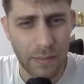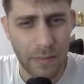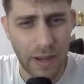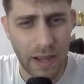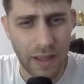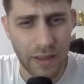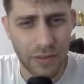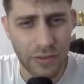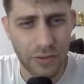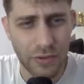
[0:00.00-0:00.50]

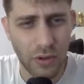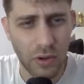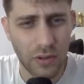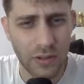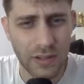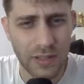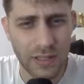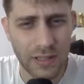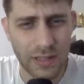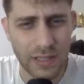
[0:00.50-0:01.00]
I
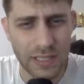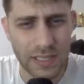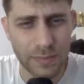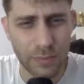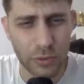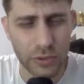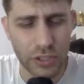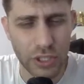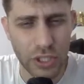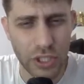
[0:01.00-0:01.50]
thought in this
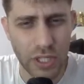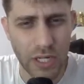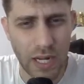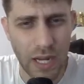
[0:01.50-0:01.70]
position,